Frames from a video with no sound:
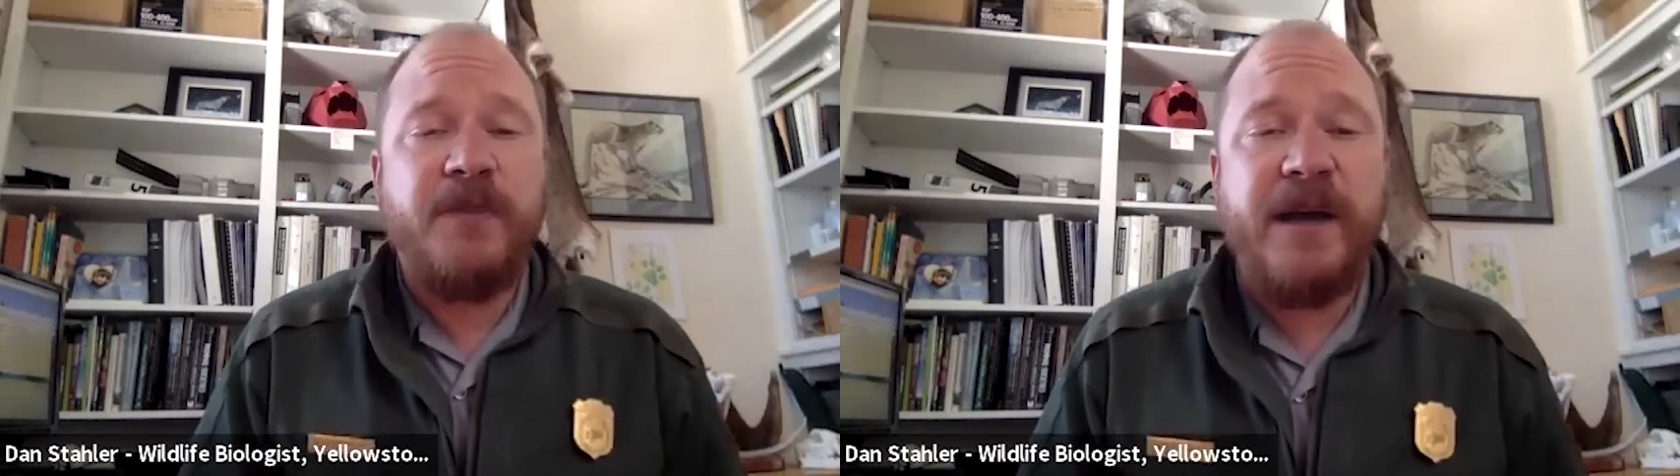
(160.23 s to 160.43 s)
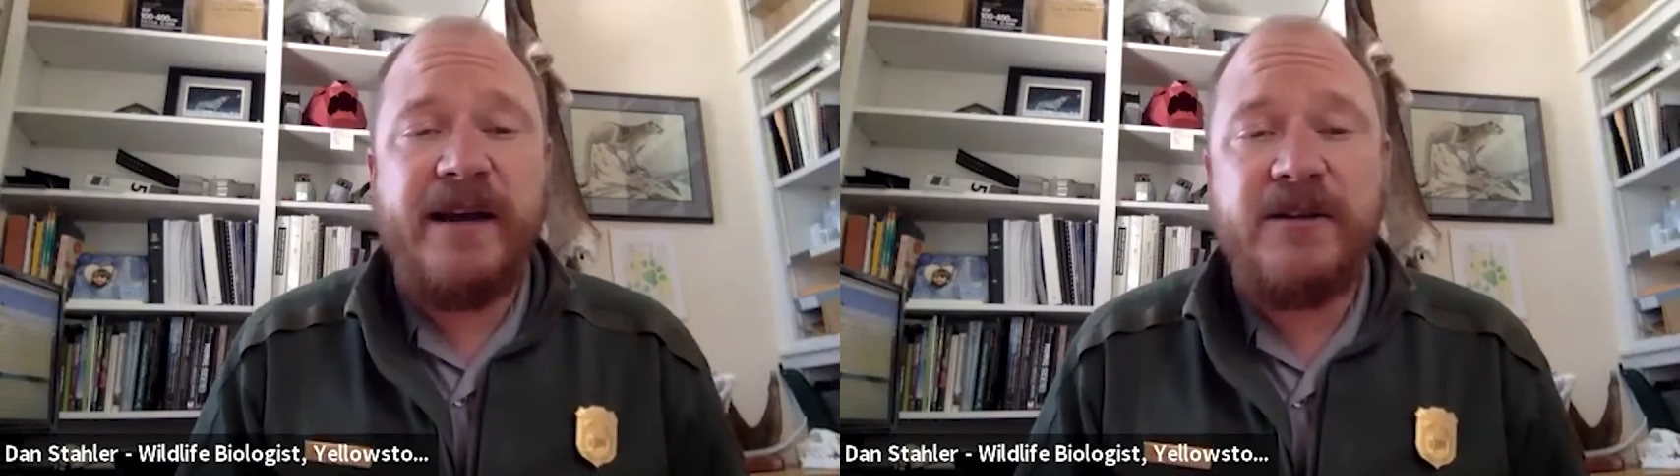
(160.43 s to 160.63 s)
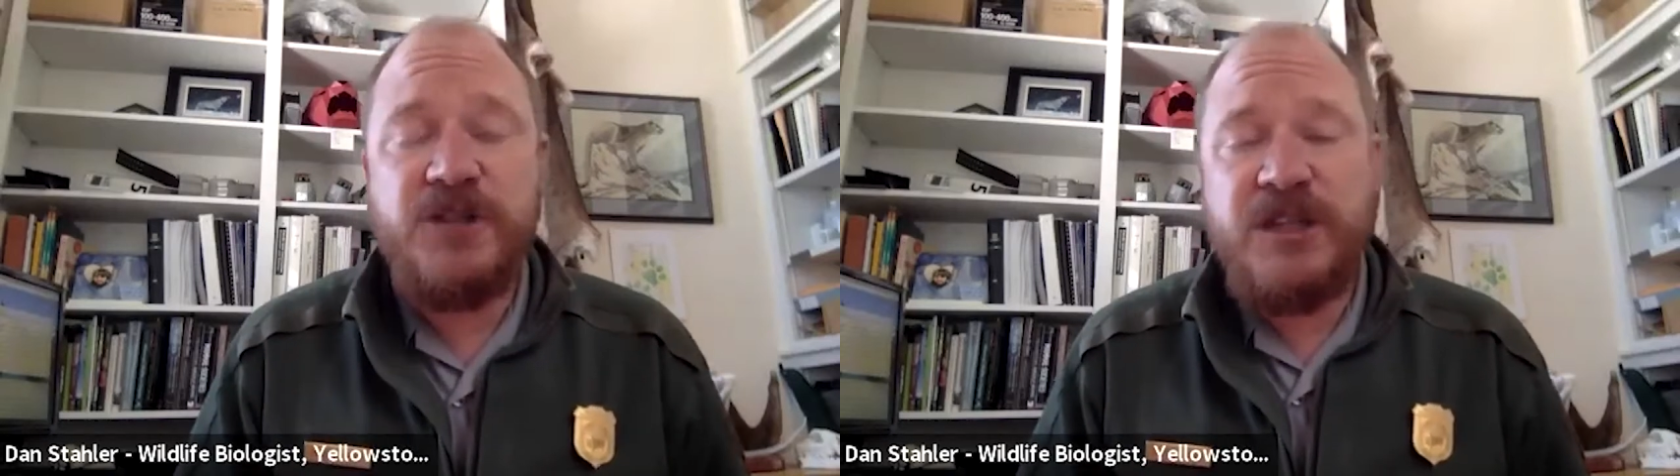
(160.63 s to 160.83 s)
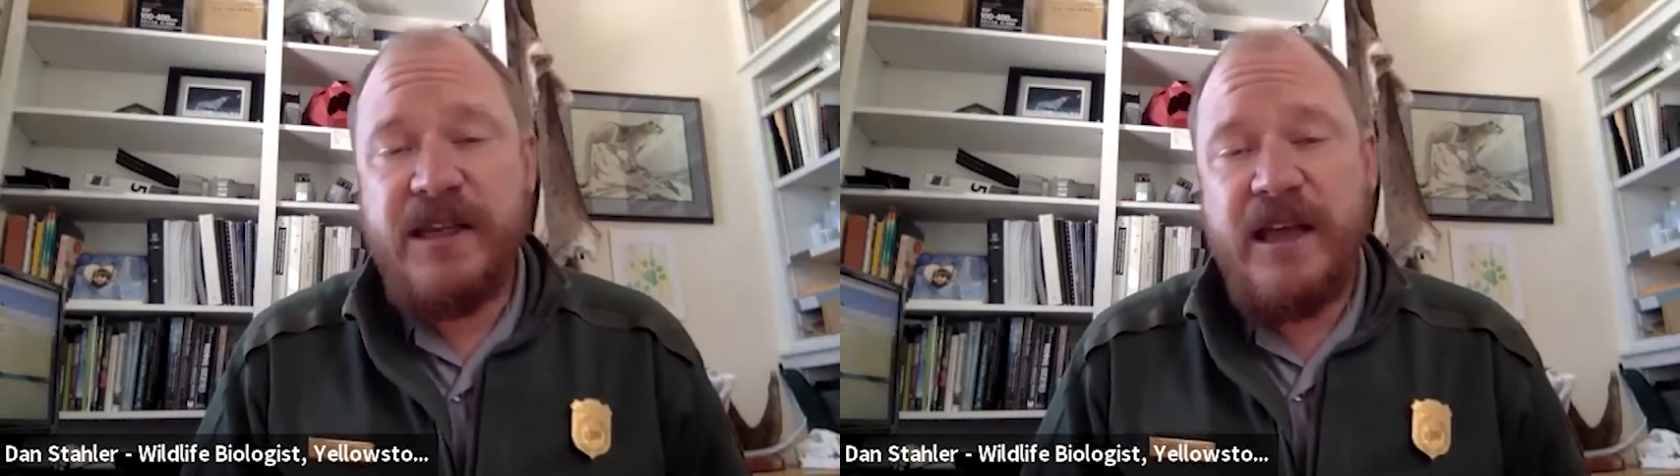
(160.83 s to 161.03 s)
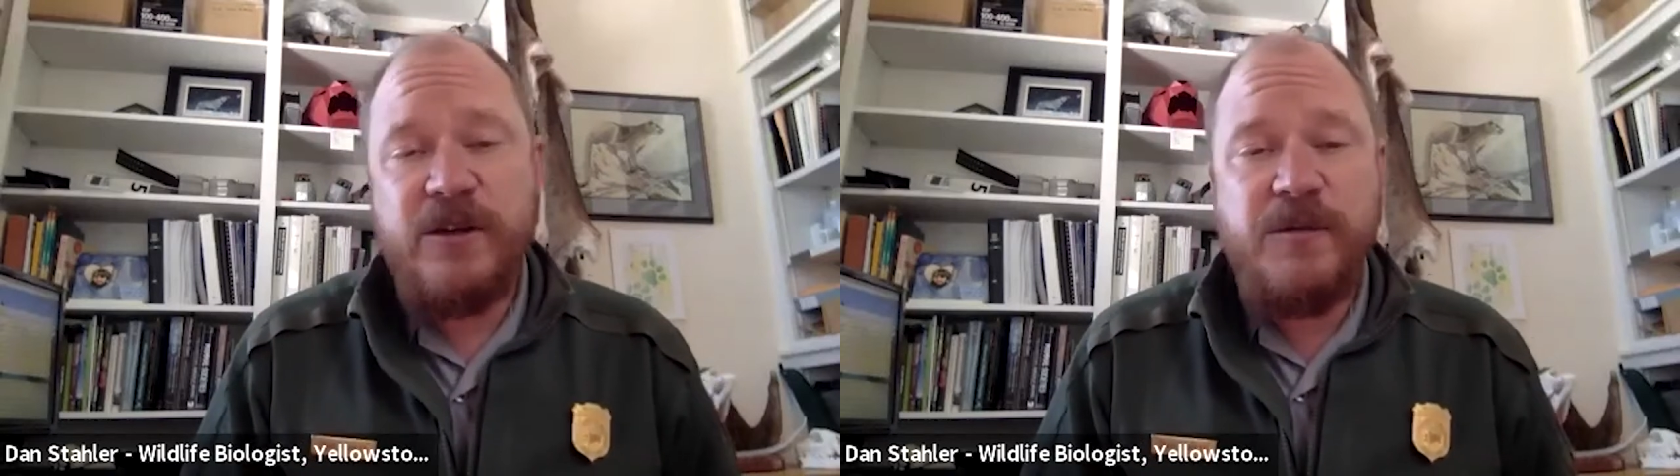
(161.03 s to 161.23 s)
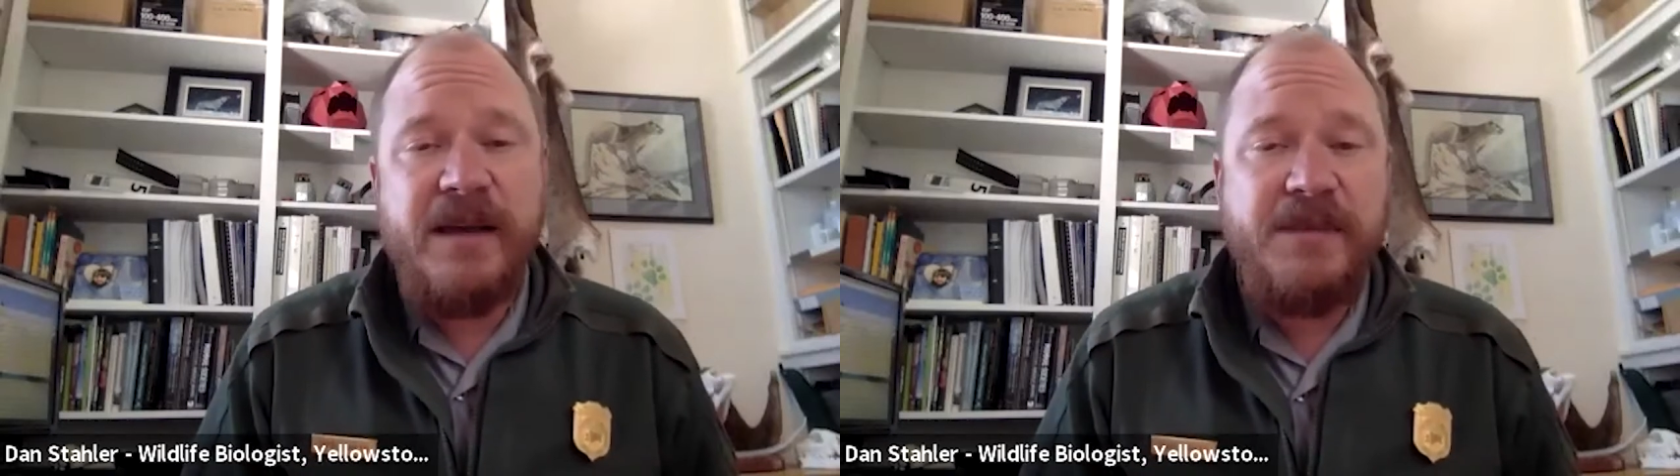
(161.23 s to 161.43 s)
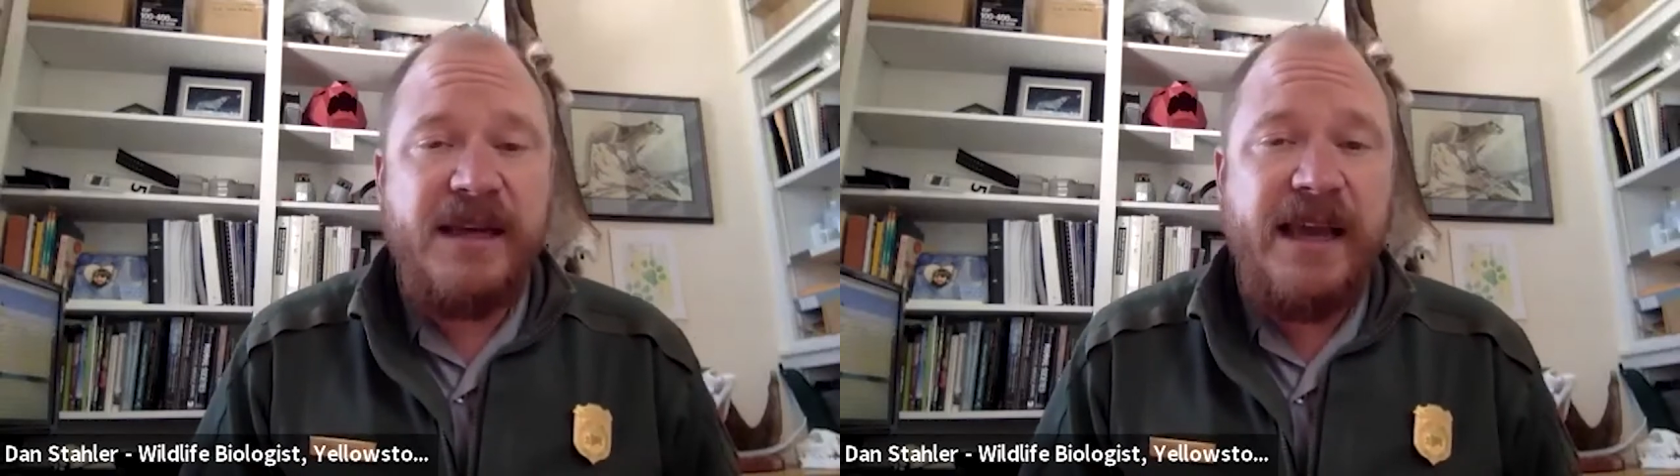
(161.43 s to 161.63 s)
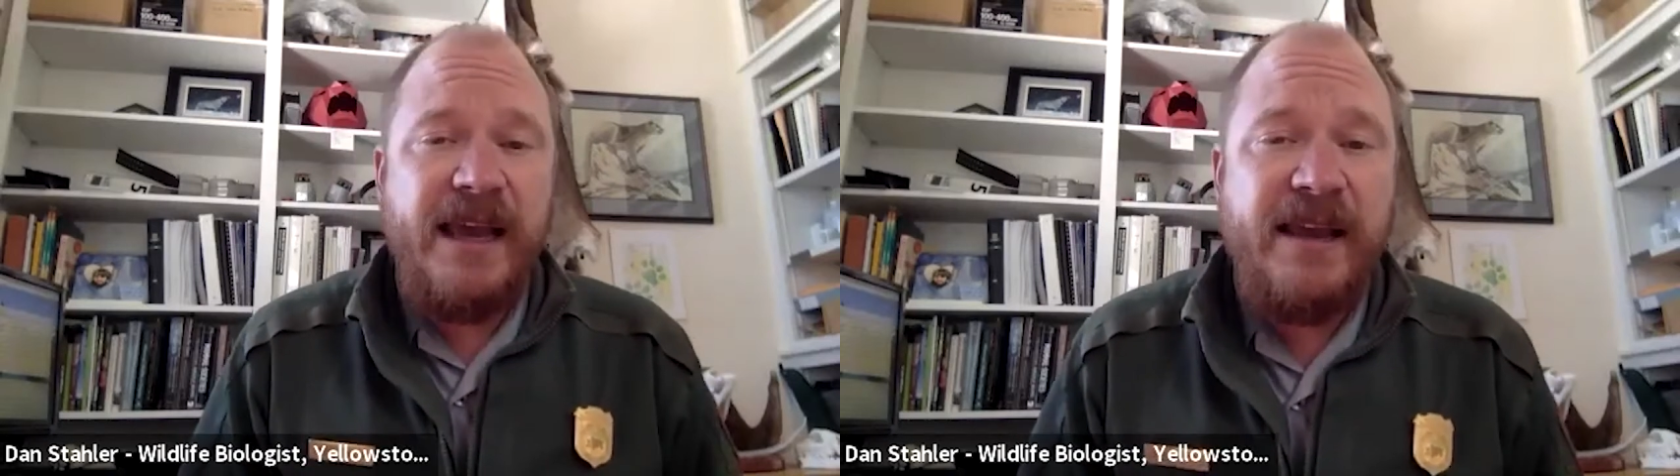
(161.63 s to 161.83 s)
their biology and how you might
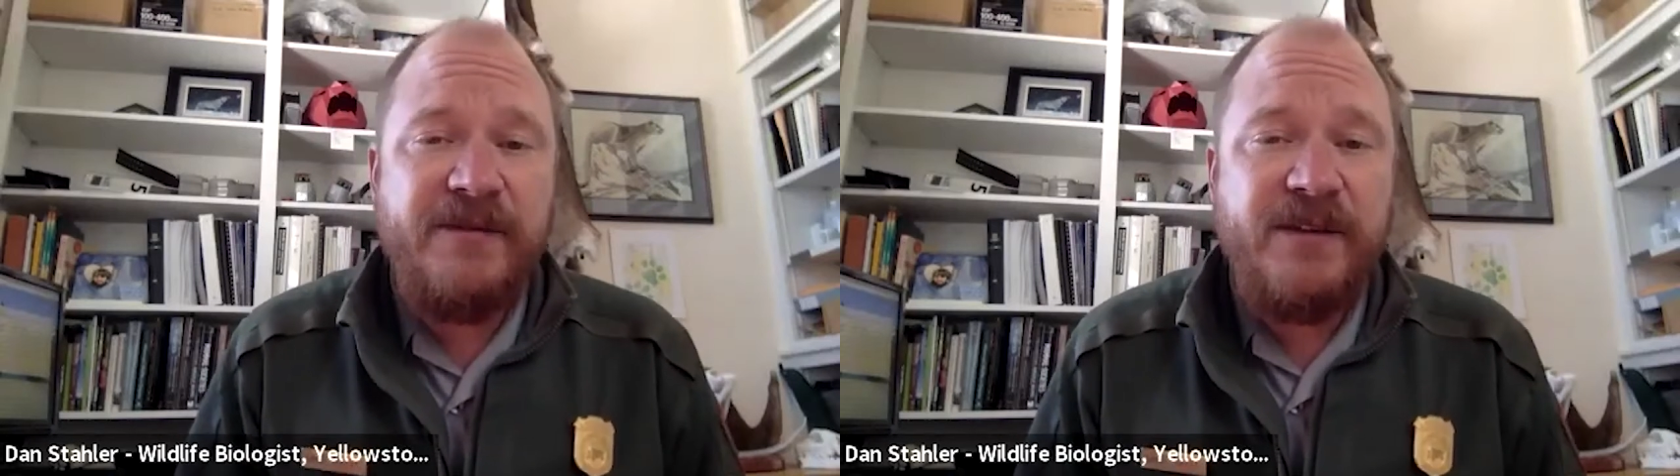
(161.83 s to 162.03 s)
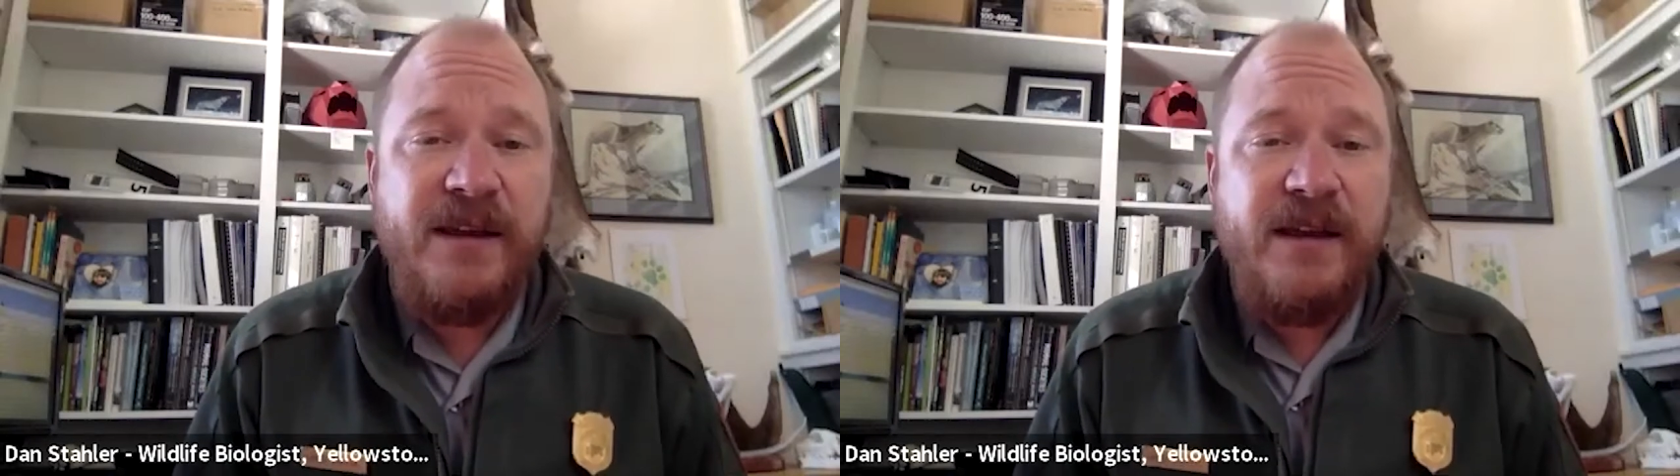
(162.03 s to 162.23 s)
behave.